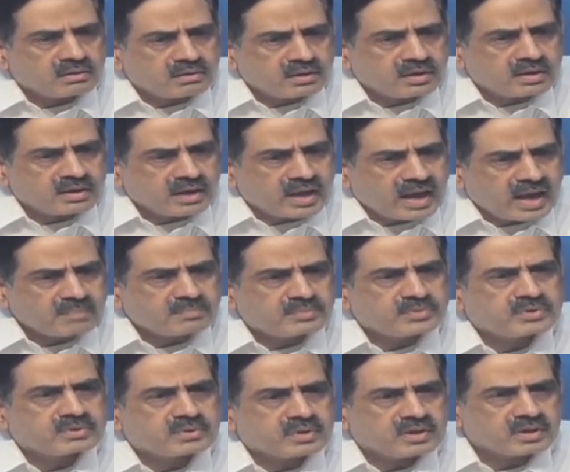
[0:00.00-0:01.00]
in
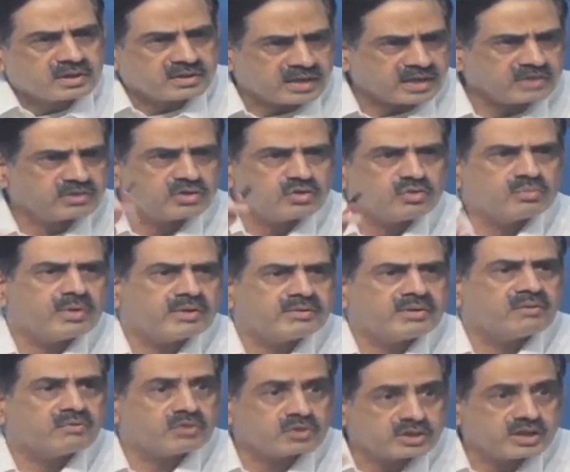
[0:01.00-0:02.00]
labs in the test tube, and
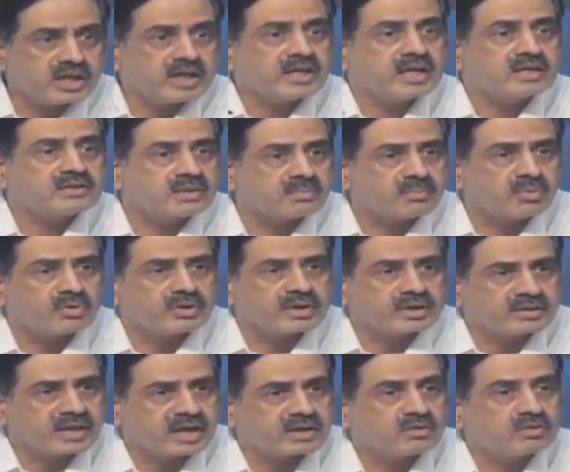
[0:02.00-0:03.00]
there was data
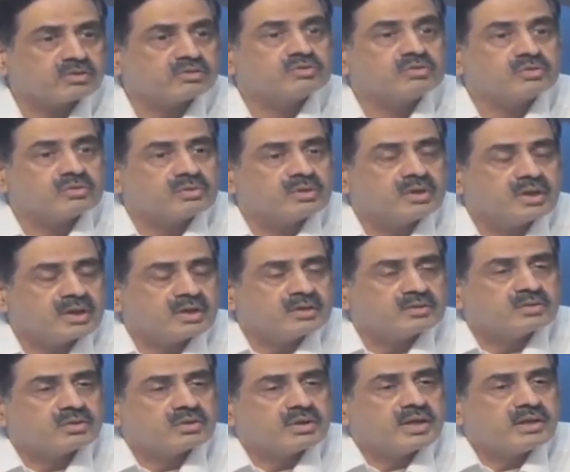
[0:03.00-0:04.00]
supporting that also.
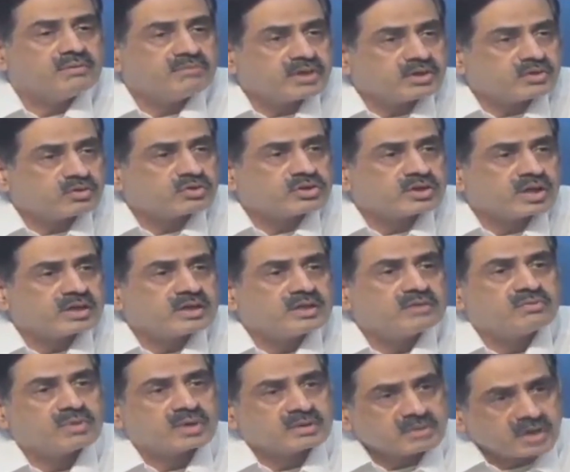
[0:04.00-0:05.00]
So in vitro
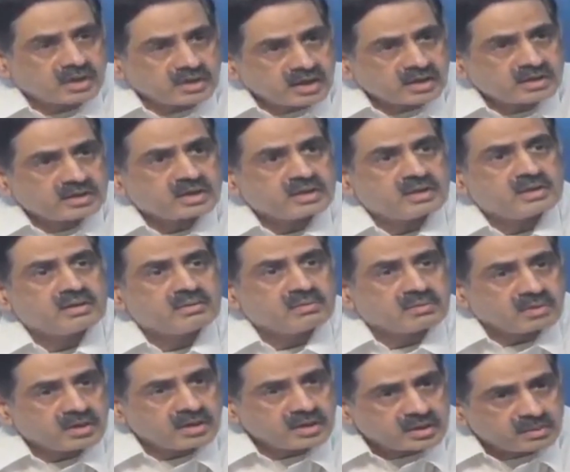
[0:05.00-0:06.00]
studies were conducted
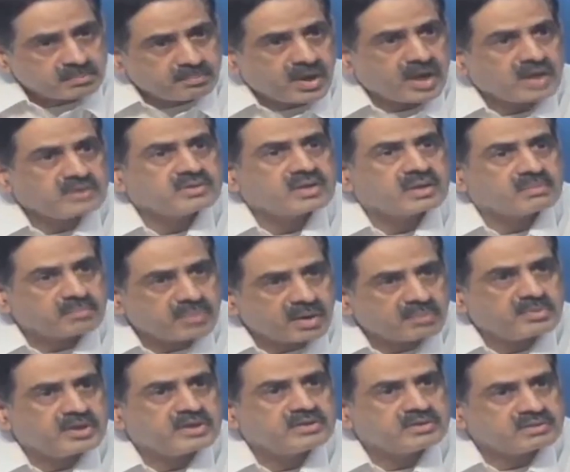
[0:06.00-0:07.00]
in the past and
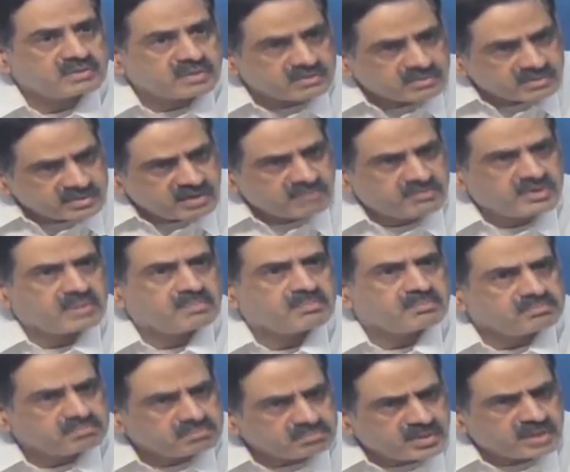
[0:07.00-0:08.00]
published in several
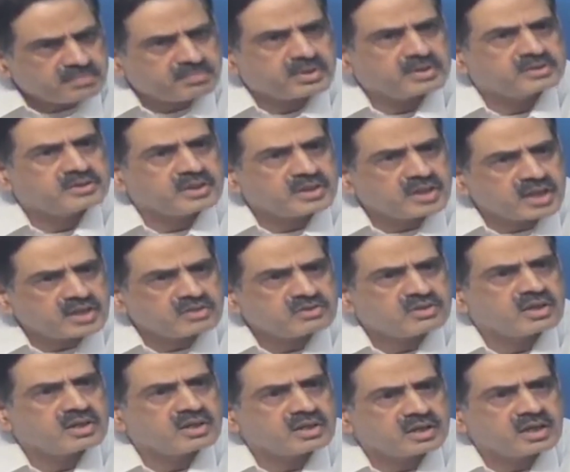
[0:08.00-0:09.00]
papers in
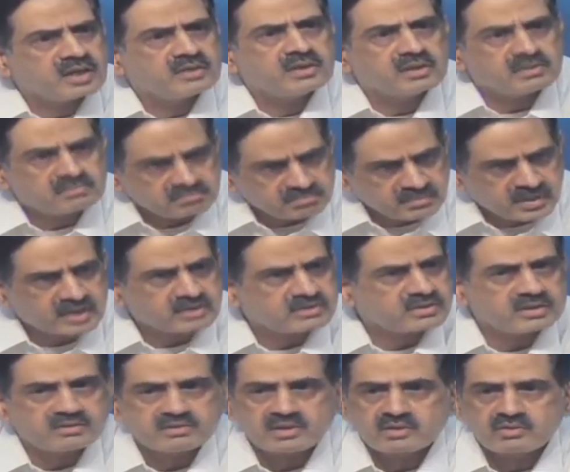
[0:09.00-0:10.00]
Nature and other
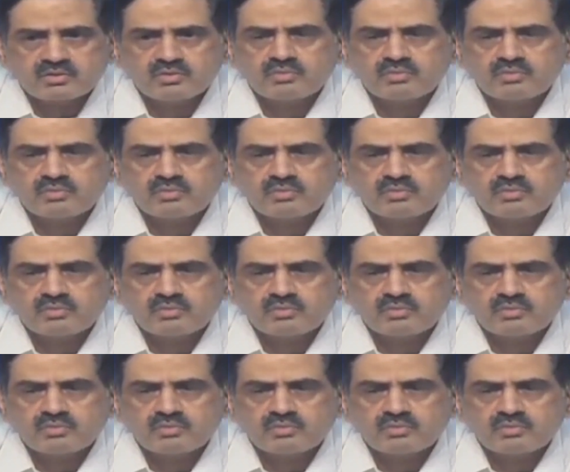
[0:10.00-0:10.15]
magazines that